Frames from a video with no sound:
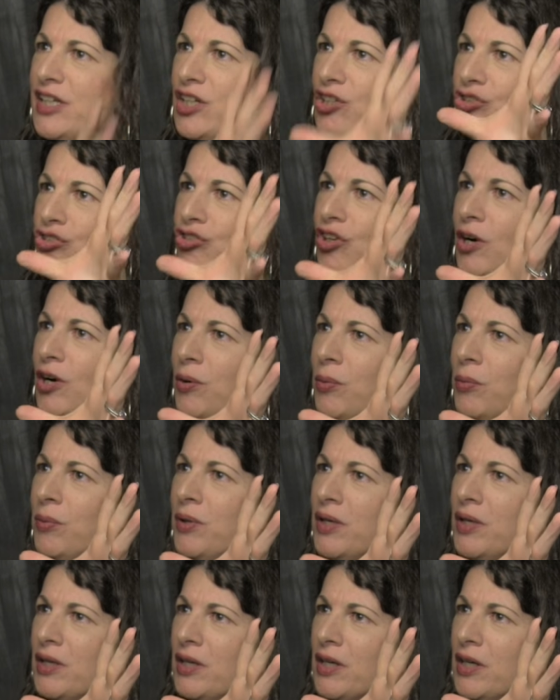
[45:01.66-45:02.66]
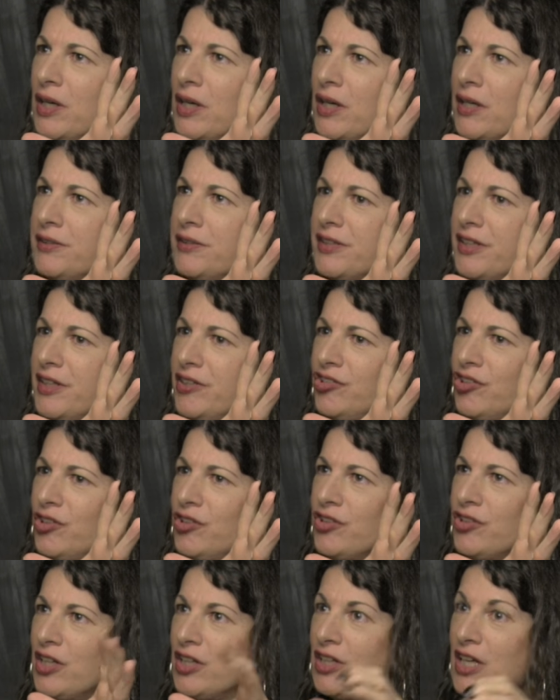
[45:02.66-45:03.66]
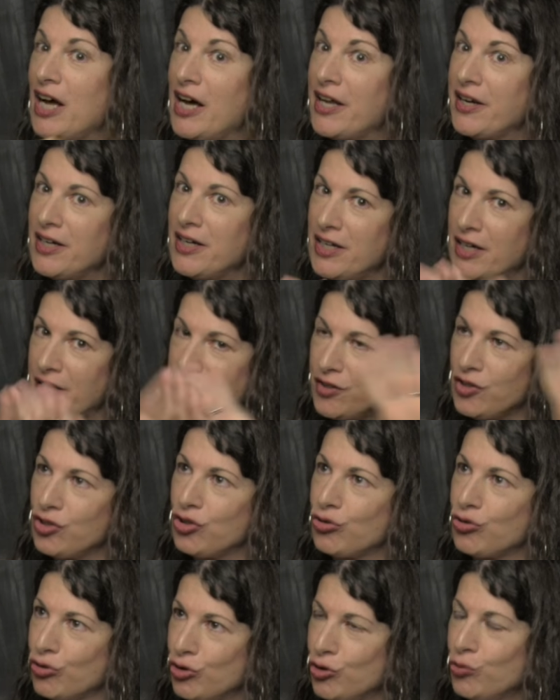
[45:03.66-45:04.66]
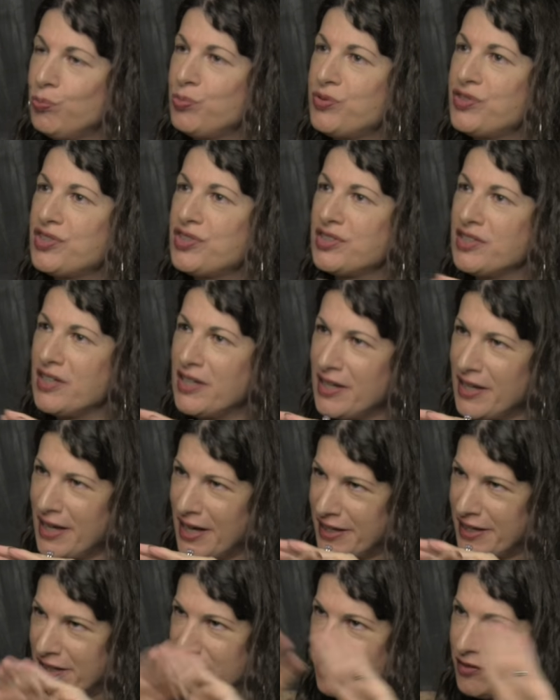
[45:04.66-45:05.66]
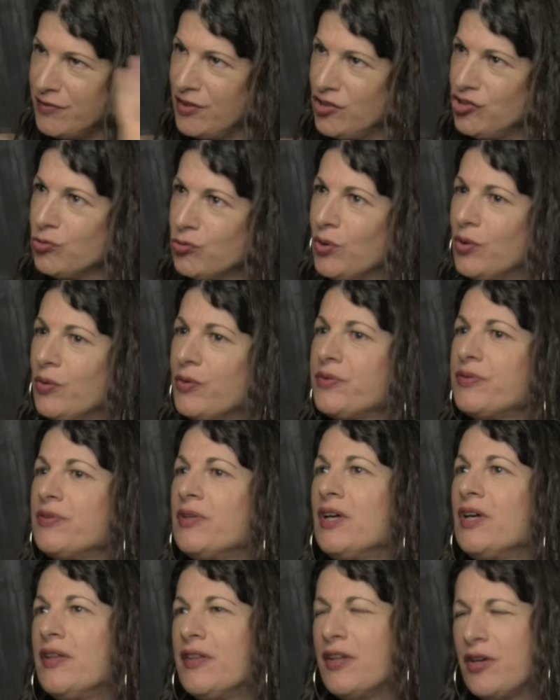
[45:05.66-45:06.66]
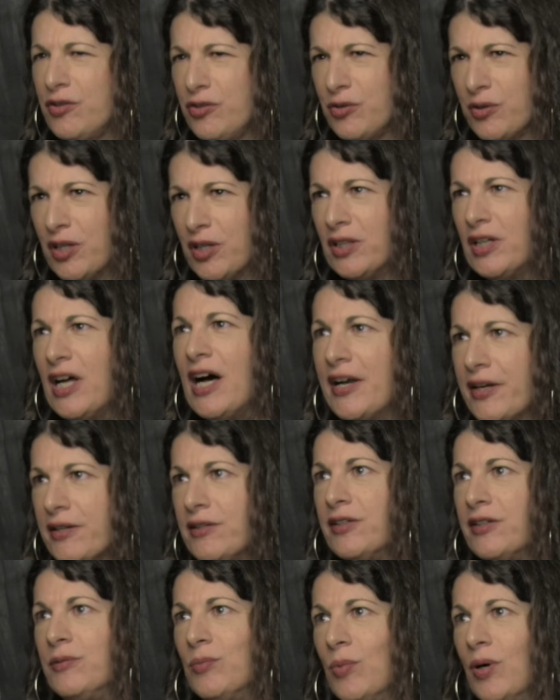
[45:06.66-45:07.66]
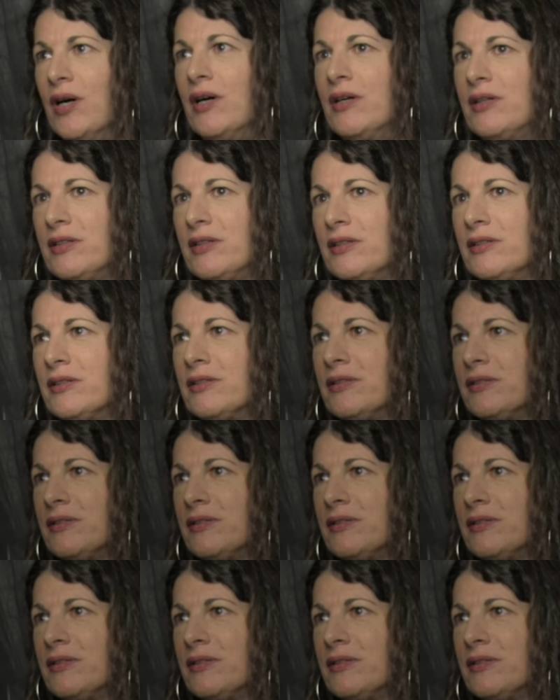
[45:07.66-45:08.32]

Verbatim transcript: intro to get you into a lot of other groups and individuals that are doing a lot of good work.